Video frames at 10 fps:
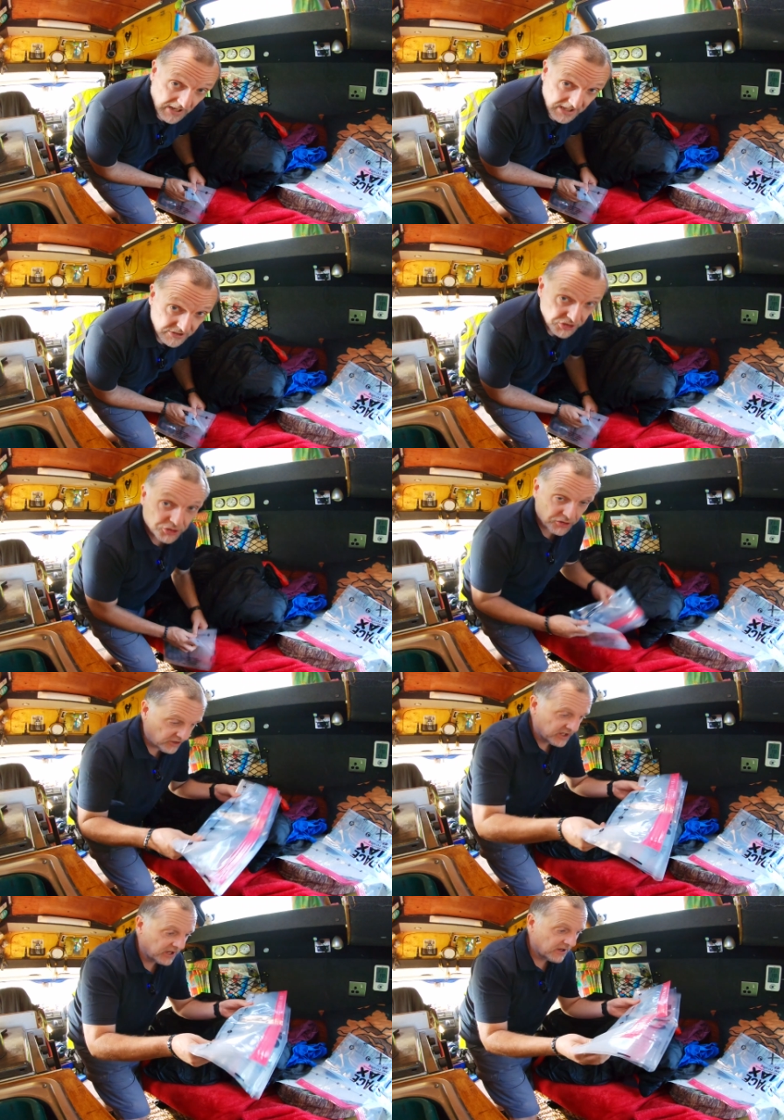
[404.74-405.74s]
back to
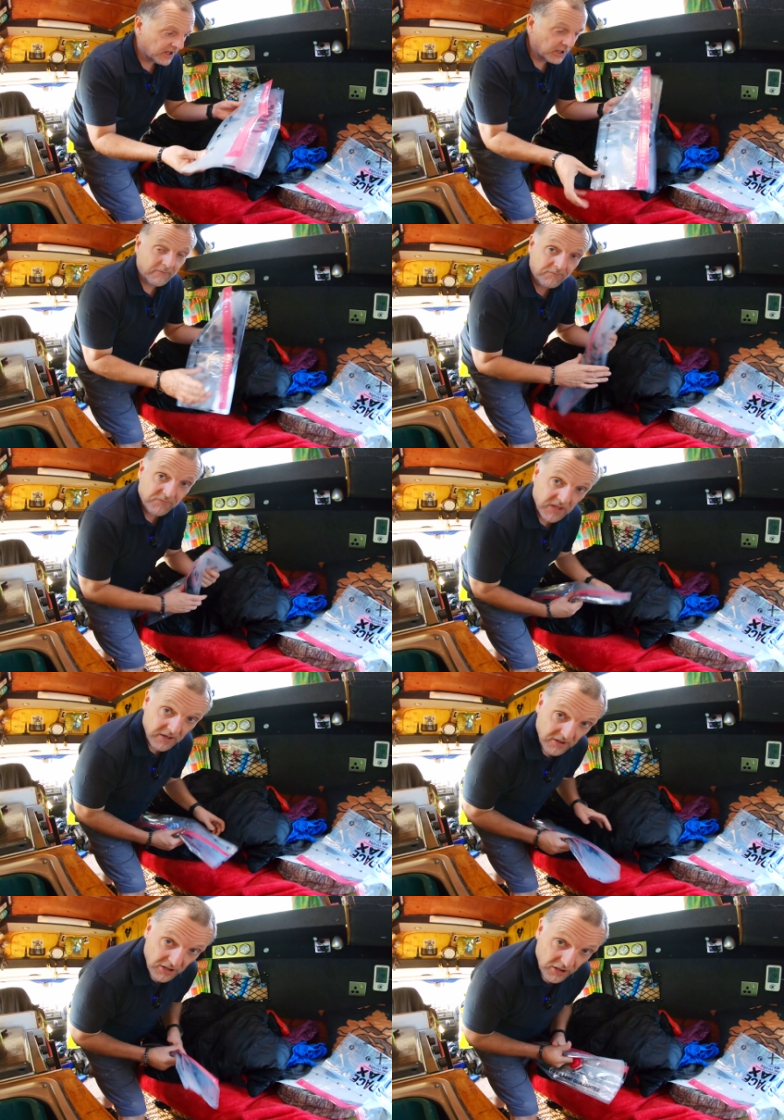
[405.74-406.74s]
try
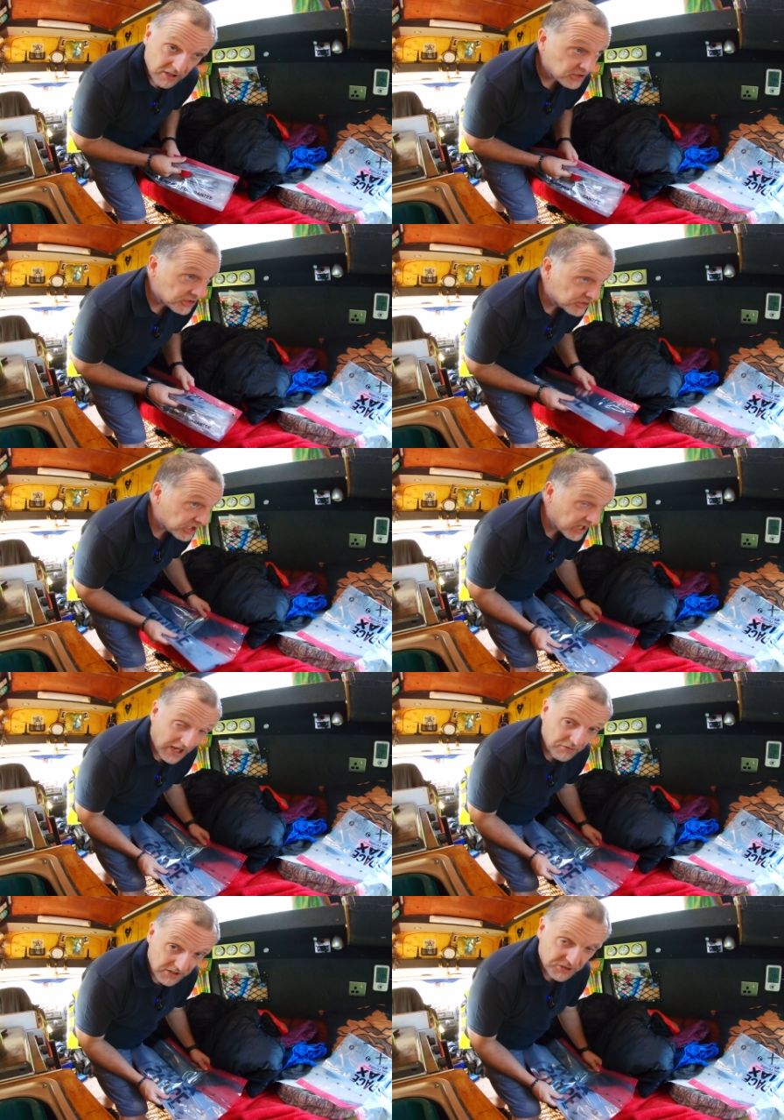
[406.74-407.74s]
to see
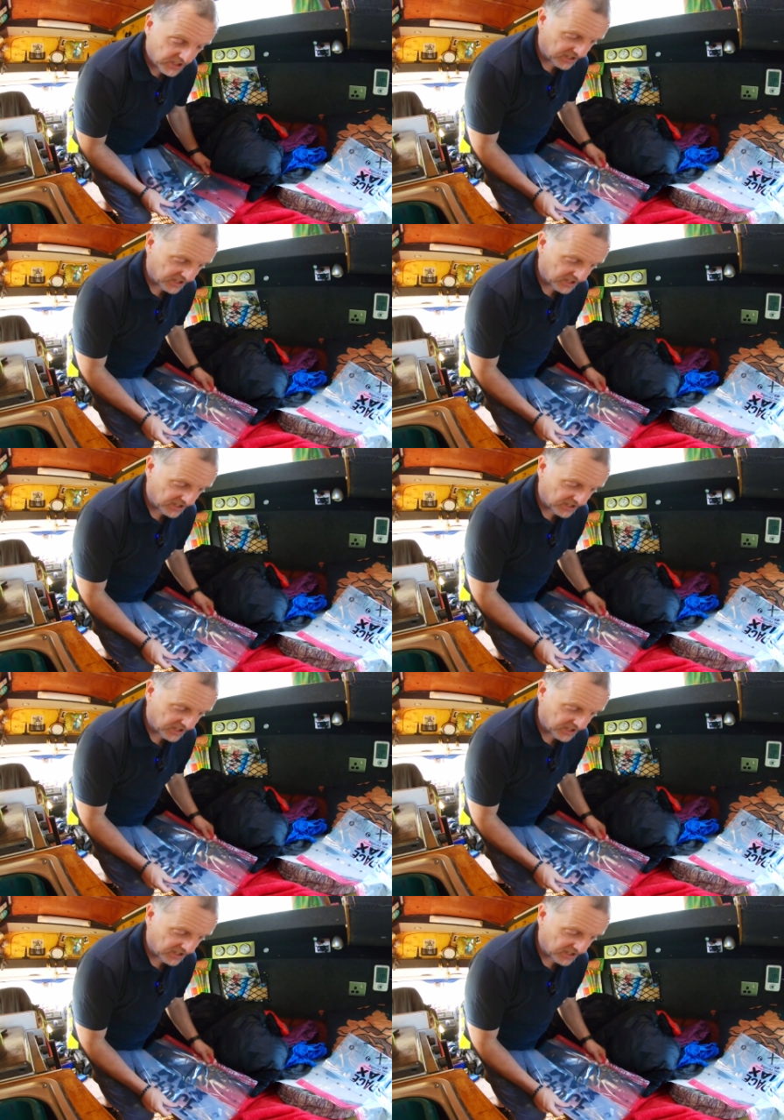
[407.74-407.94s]
how this